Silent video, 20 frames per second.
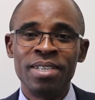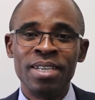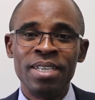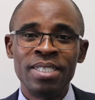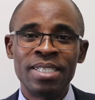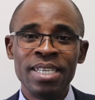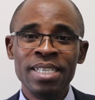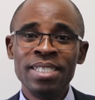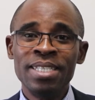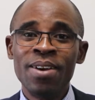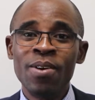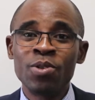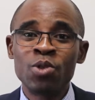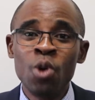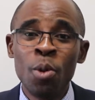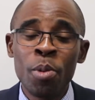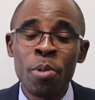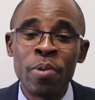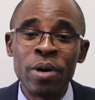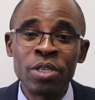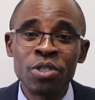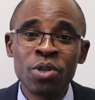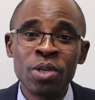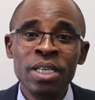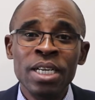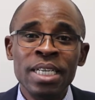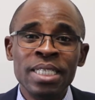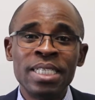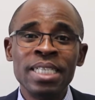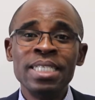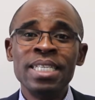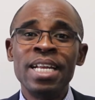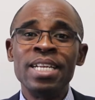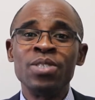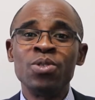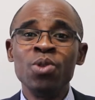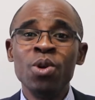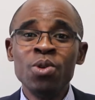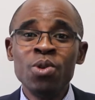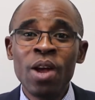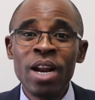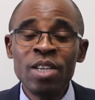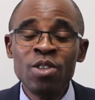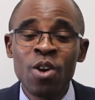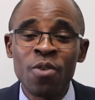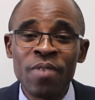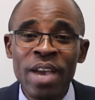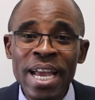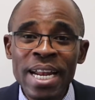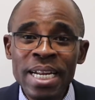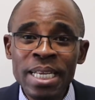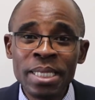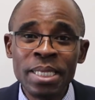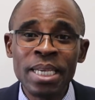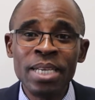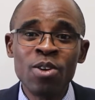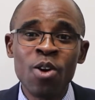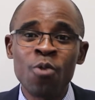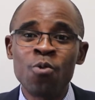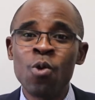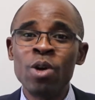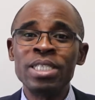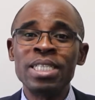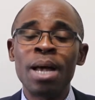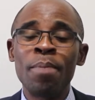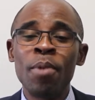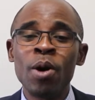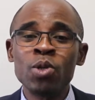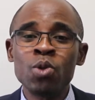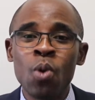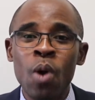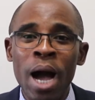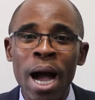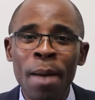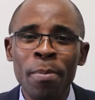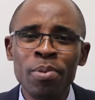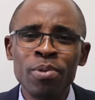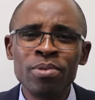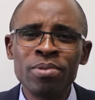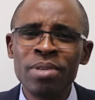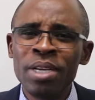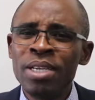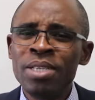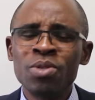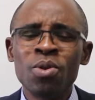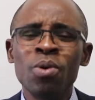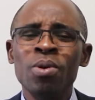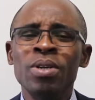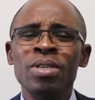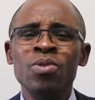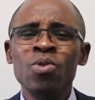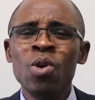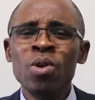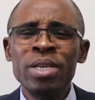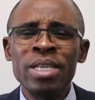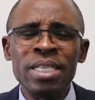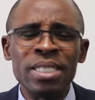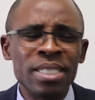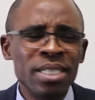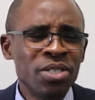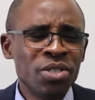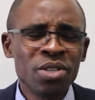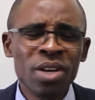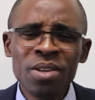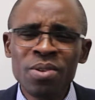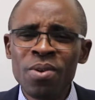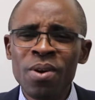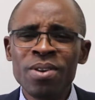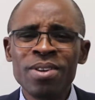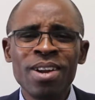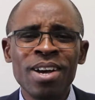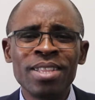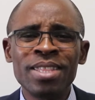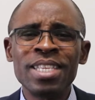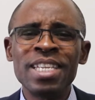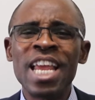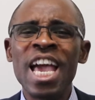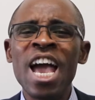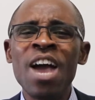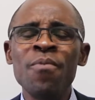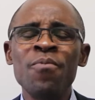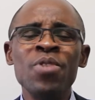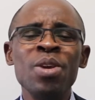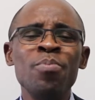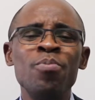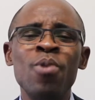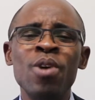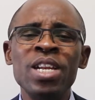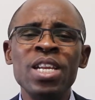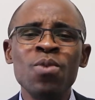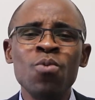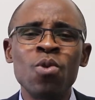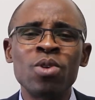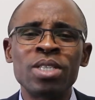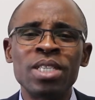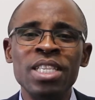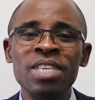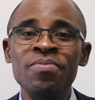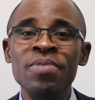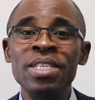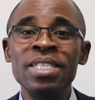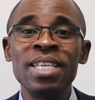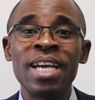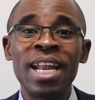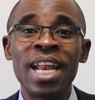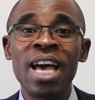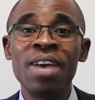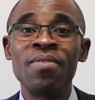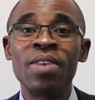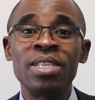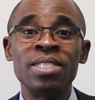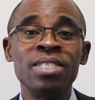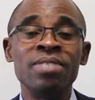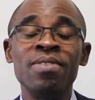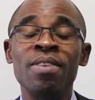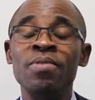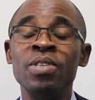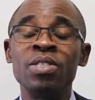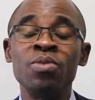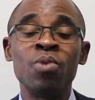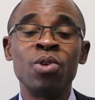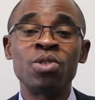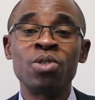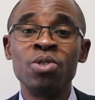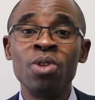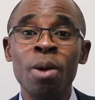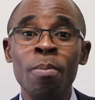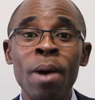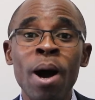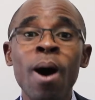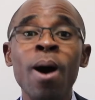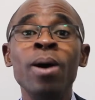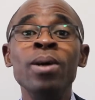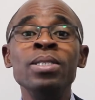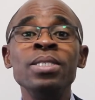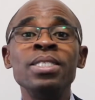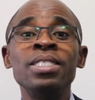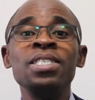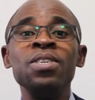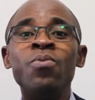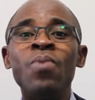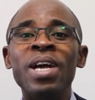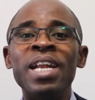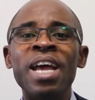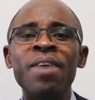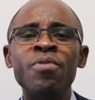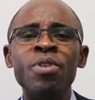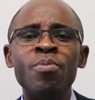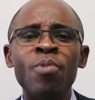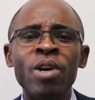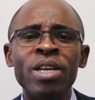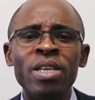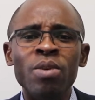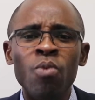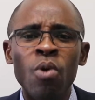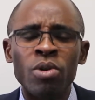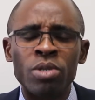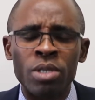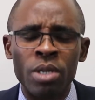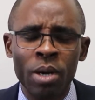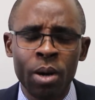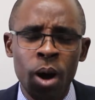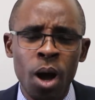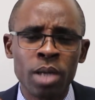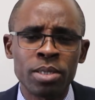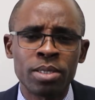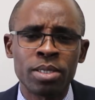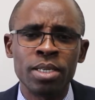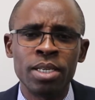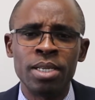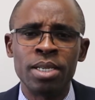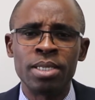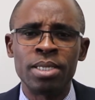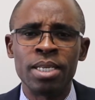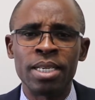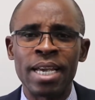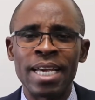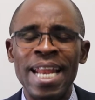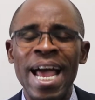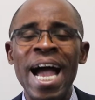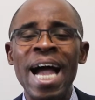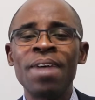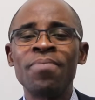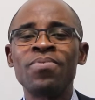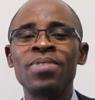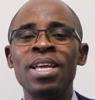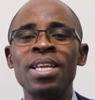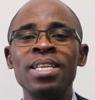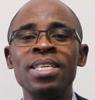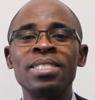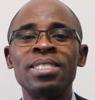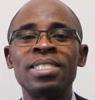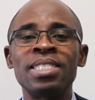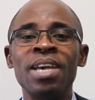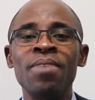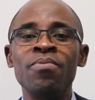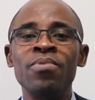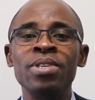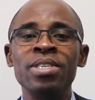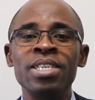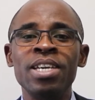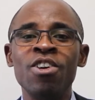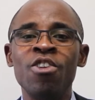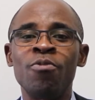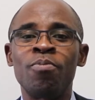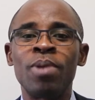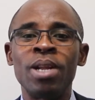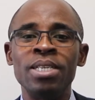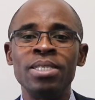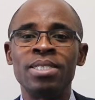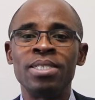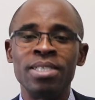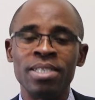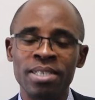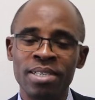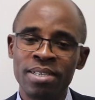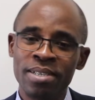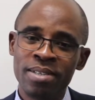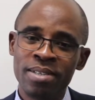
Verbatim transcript: Since there was no preparation, since there is no knowledge of anything of what is about to happen, so no decision, no nothing. Everybody was living their life as if everything was normal until when everybody was caught in the ticket after the seven year of plenty.